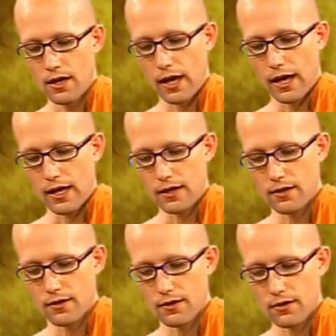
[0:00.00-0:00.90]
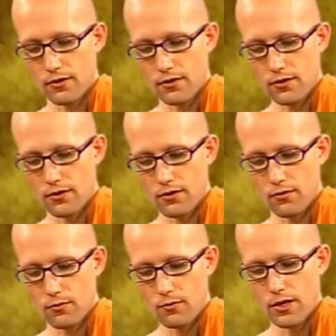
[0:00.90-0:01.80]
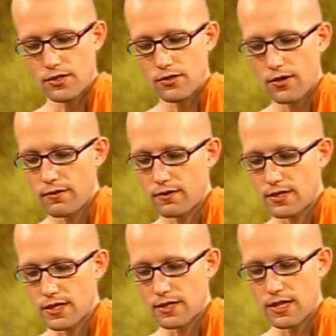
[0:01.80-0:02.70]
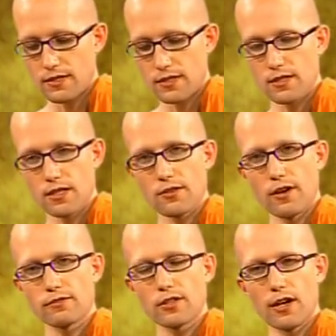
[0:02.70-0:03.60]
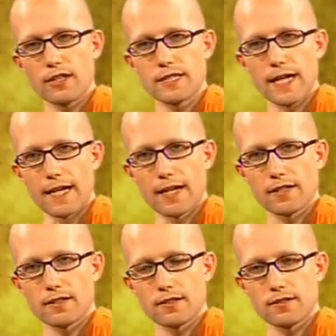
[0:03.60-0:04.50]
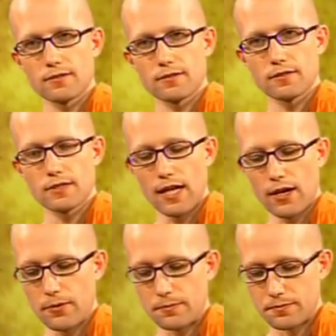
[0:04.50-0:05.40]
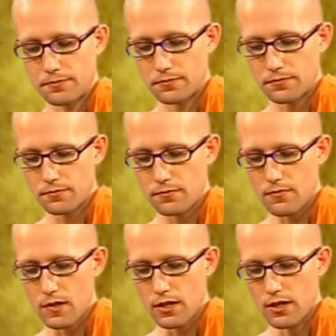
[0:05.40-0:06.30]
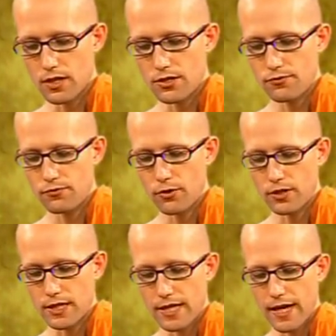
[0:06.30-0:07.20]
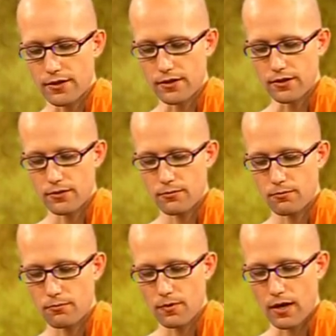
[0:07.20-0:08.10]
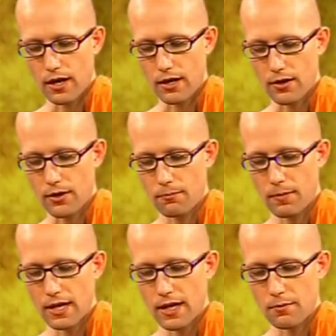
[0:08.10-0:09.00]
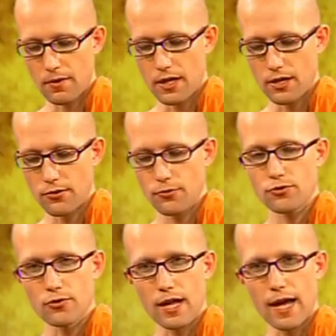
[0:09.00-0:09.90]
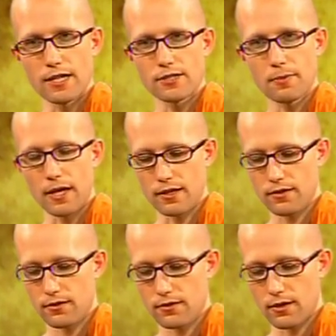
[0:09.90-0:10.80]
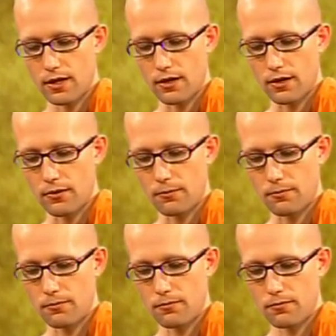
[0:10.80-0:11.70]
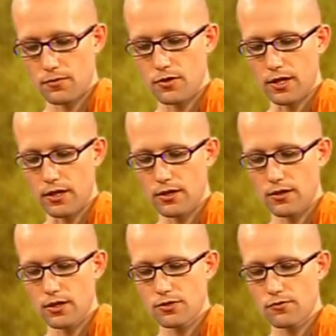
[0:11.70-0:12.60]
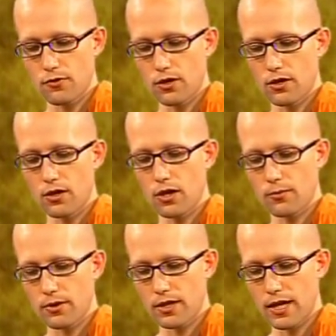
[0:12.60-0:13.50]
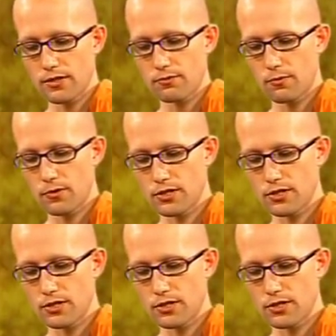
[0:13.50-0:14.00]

And once you have the six senses, then you have contact. Now, these four together uh, make up the neutral aspects. Um, sorry, the, these four along with the next one,